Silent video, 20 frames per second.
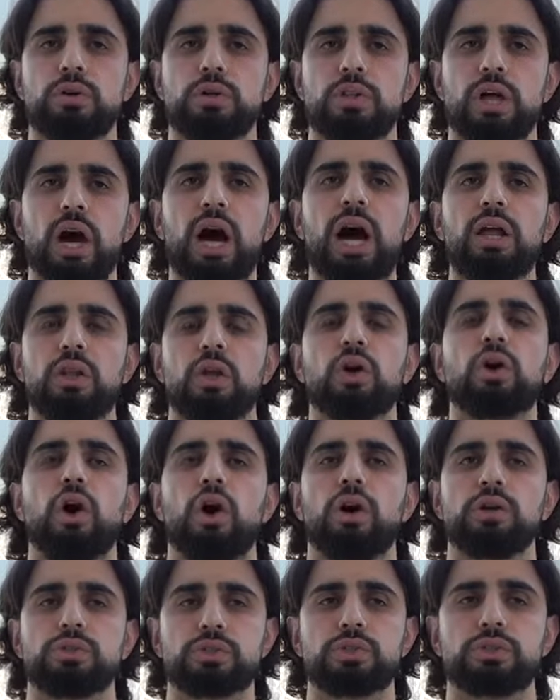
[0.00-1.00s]
the
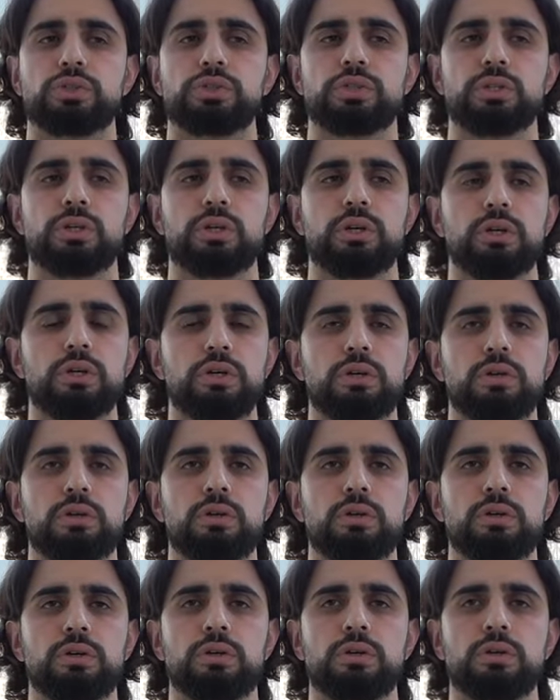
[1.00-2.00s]
Holocaust
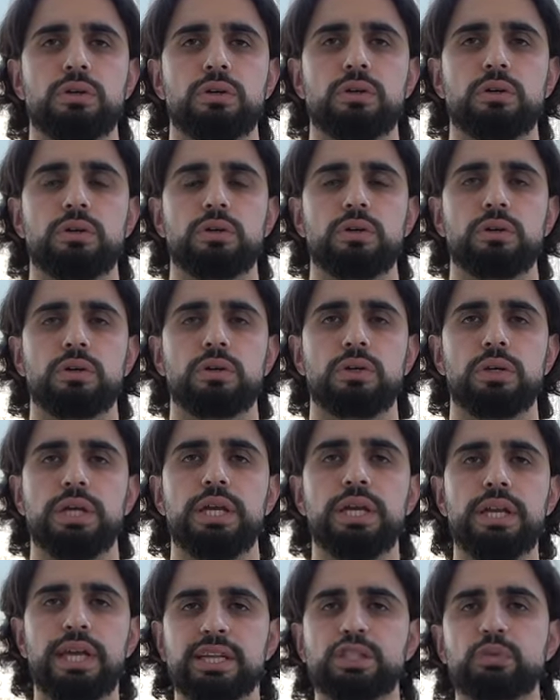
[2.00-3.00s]

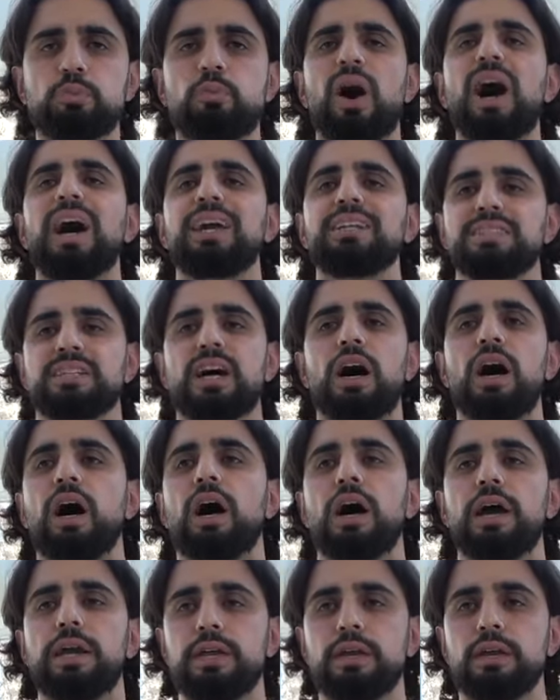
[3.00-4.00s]
in his mind's
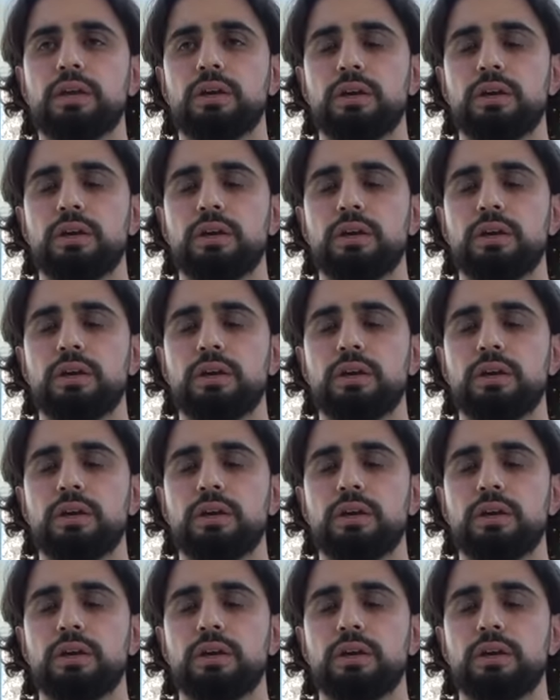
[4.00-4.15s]
eye